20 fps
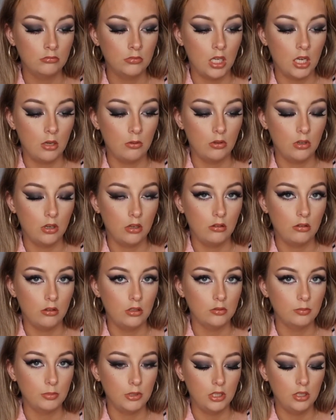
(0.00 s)
I want out of this
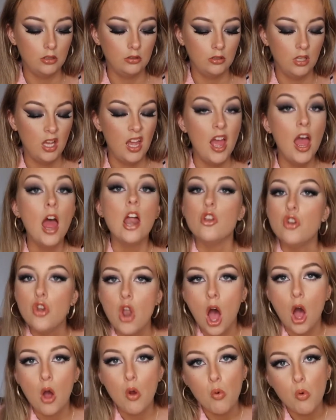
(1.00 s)
place.
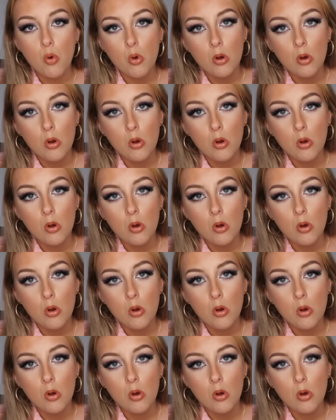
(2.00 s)
No!